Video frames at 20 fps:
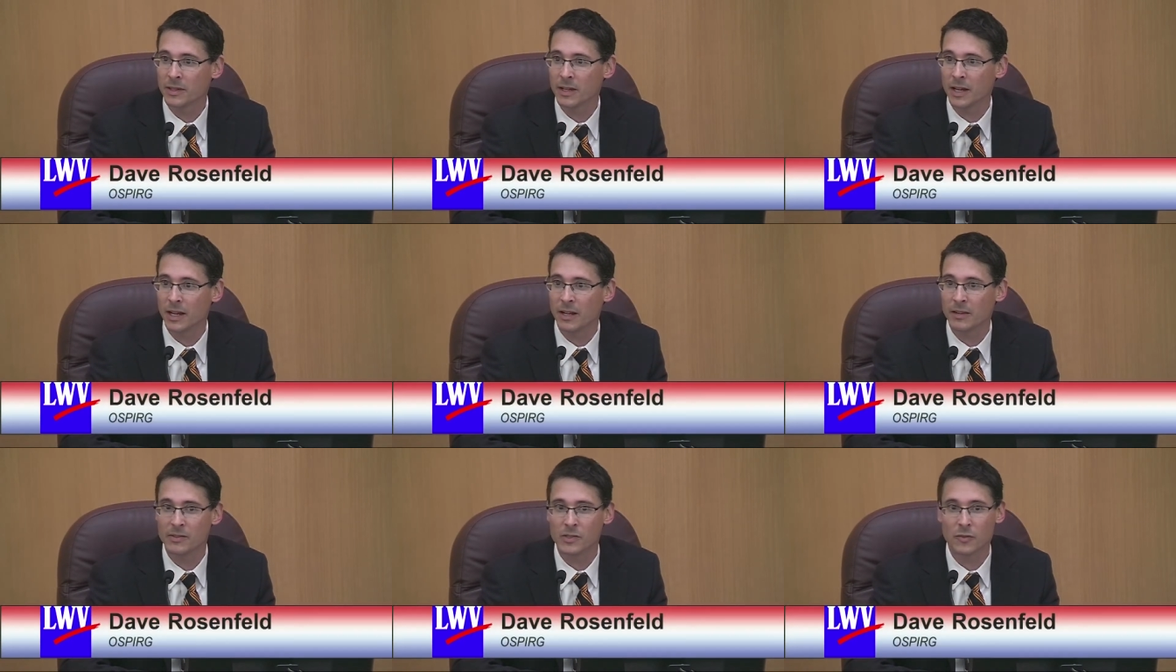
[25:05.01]

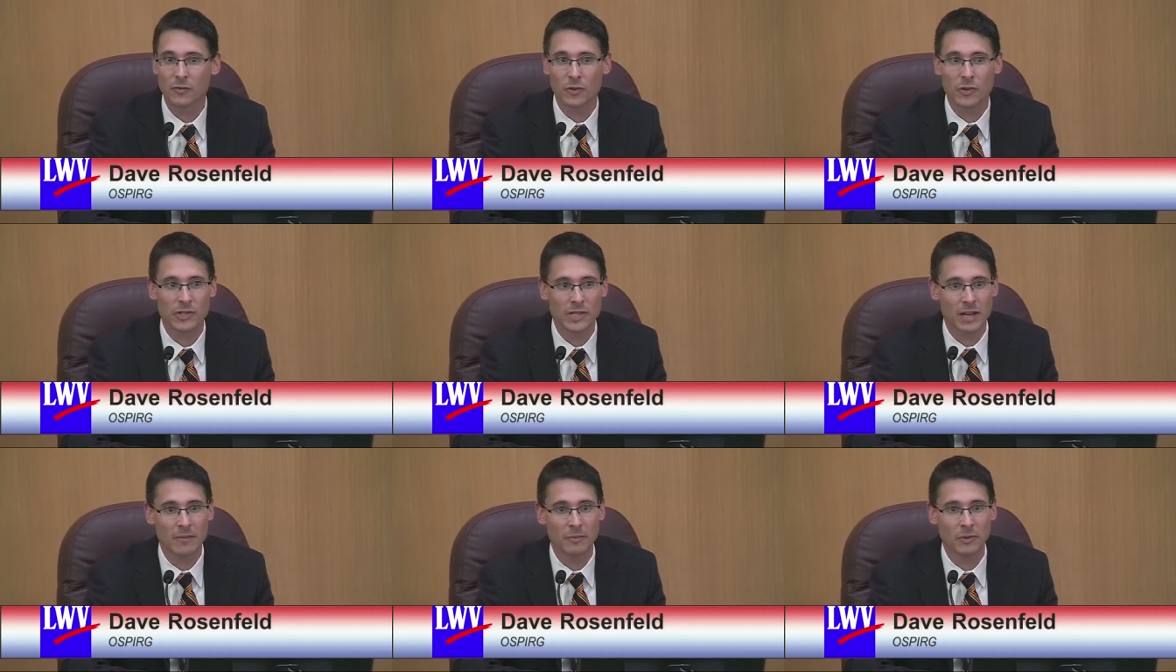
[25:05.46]
uh, so for
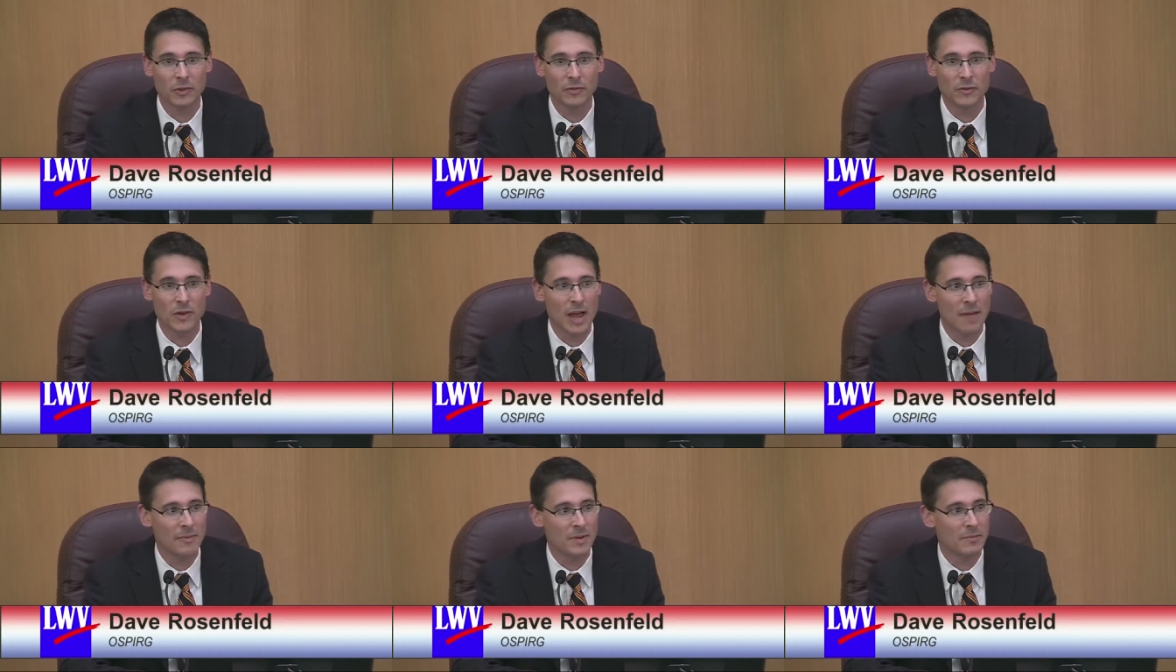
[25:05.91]
example, if
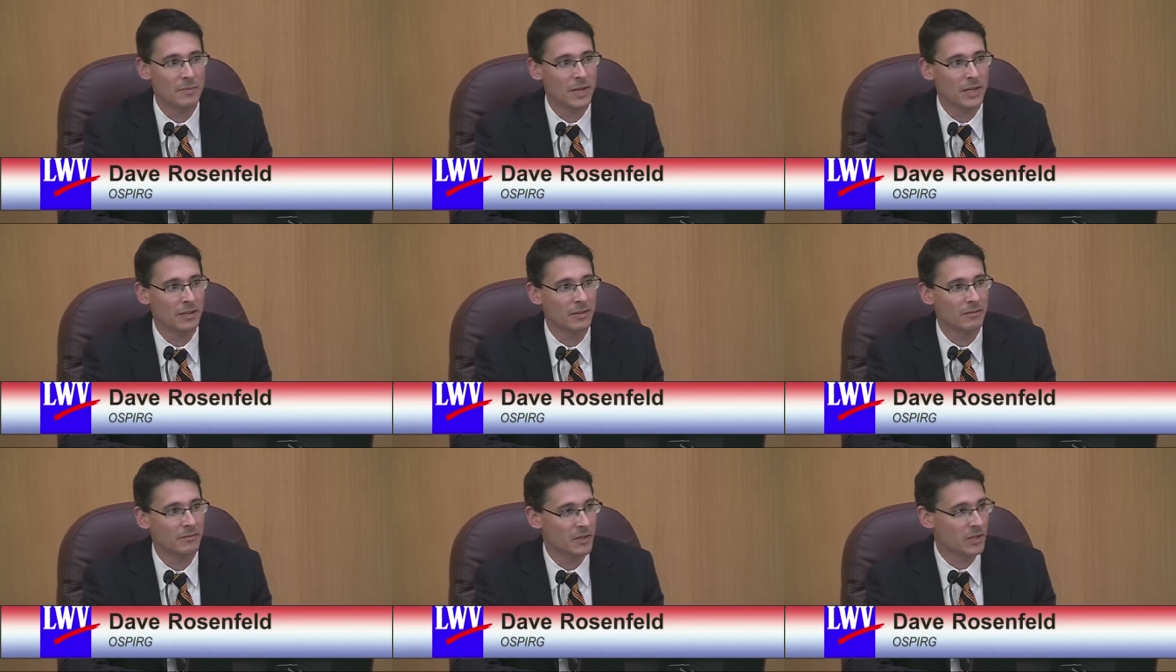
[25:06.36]
you happen to be
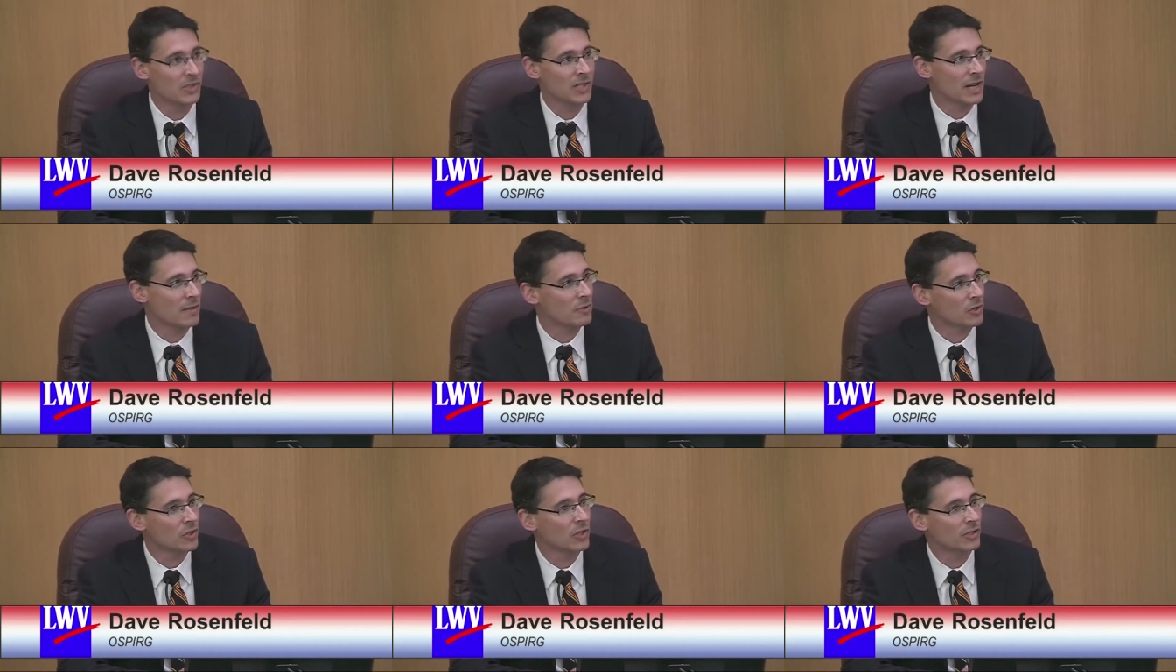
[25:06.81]
in this
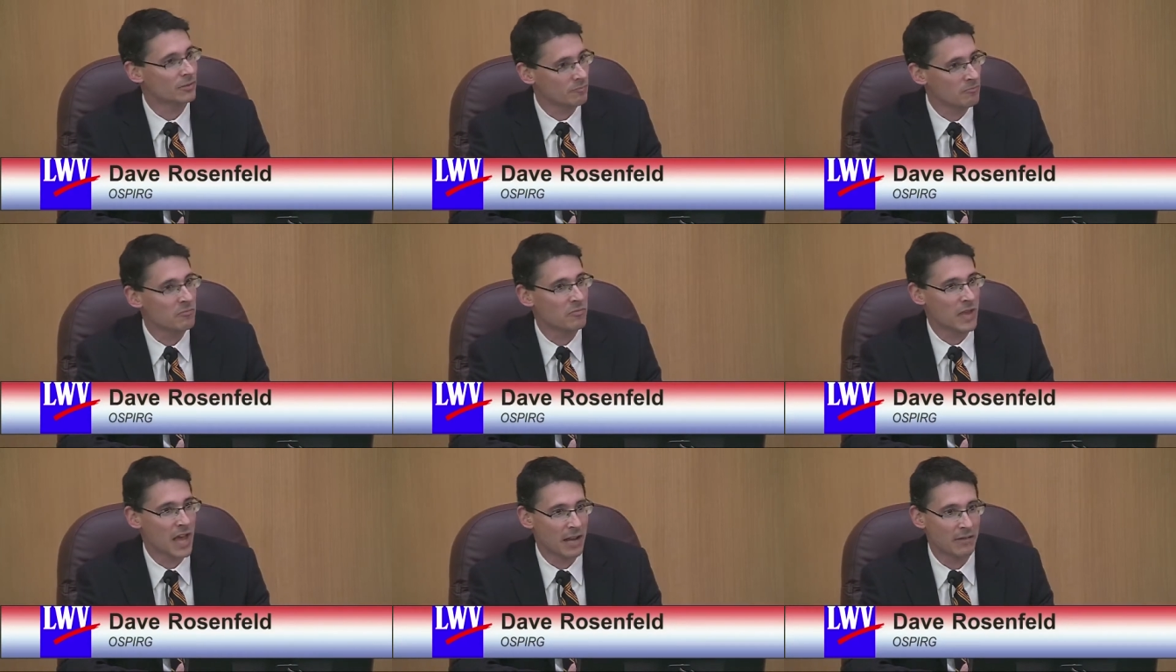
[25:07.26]
neighborhood,
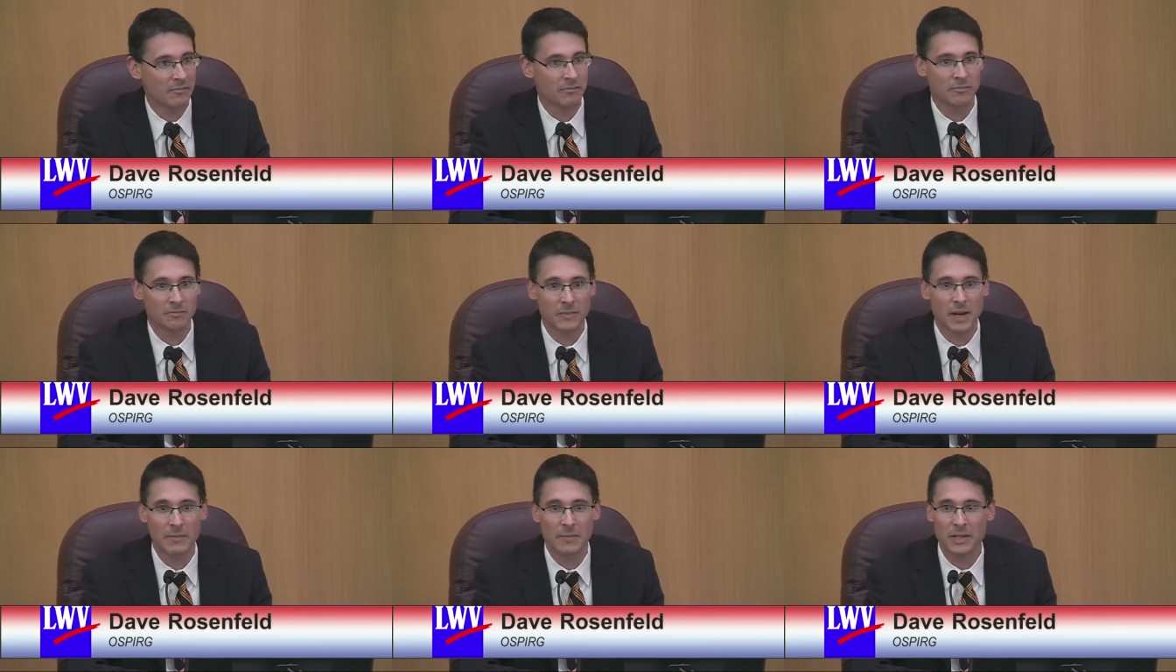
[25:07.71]

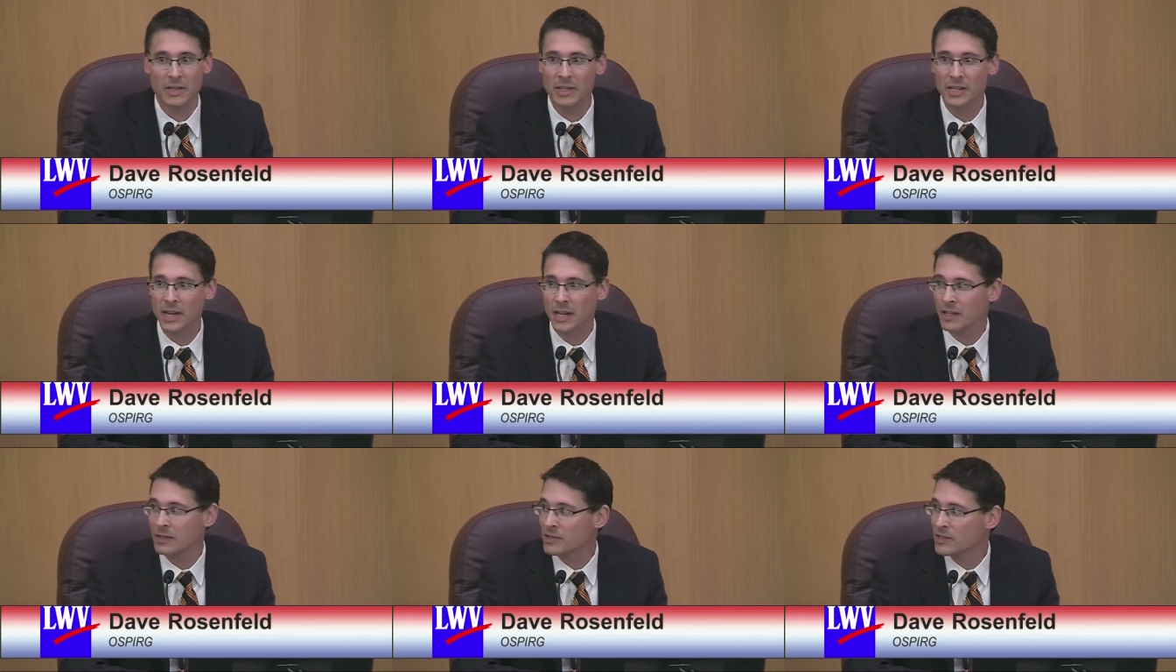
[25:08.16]
that might be the
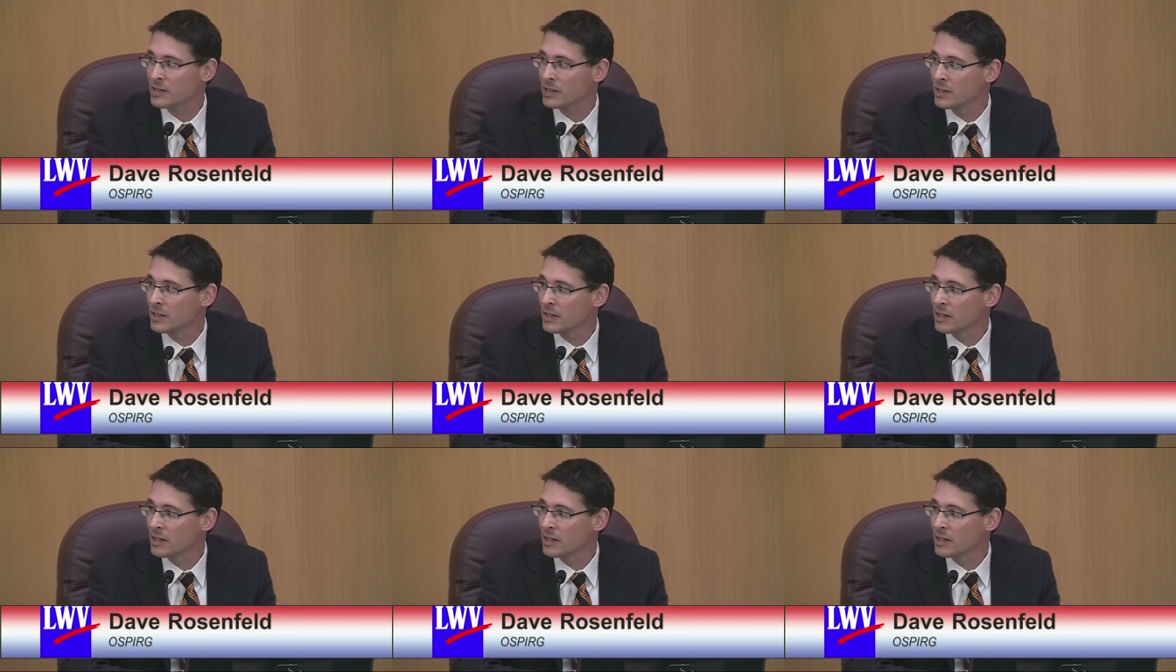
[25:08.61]
case,